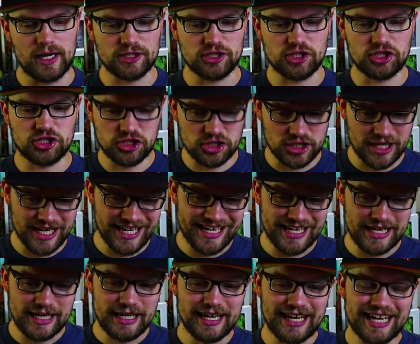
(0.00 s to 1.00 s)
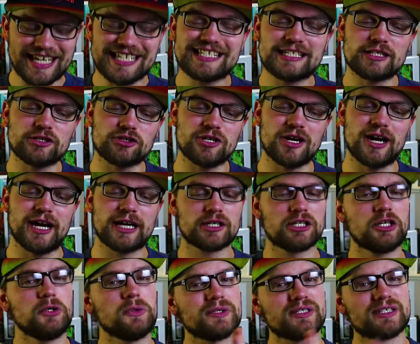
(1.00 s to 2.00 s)
She isn't trying
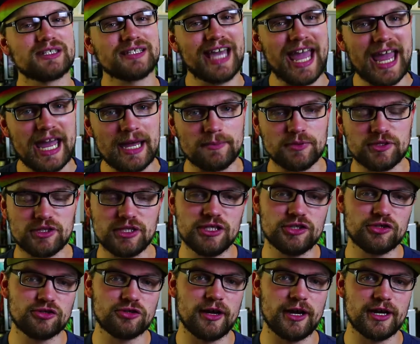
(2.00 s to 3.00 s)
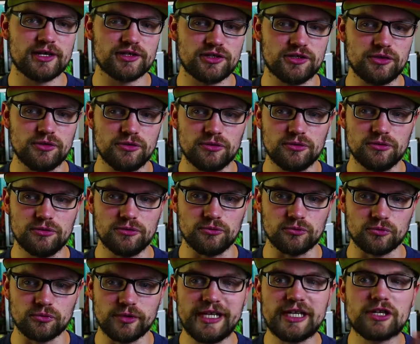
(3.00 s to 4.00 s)
to escape. She's trying to
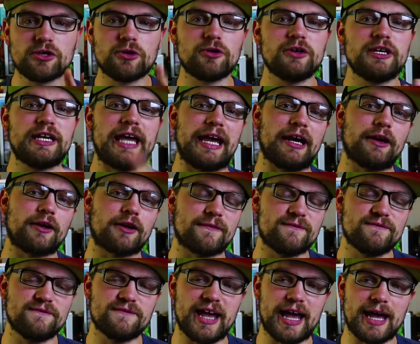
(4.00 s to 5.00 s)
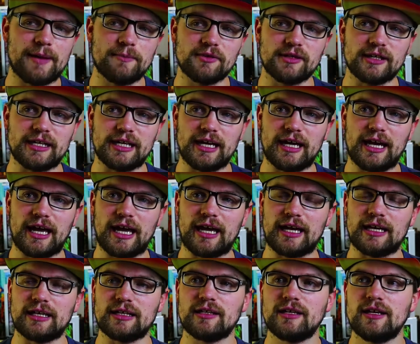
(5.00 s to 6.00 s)
recreate her family
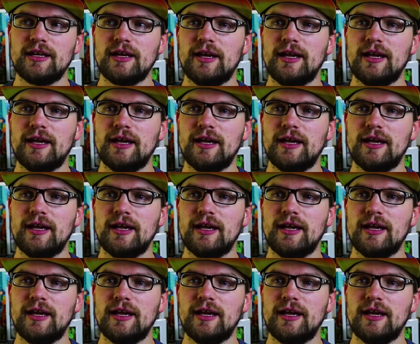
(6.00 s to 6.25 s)
and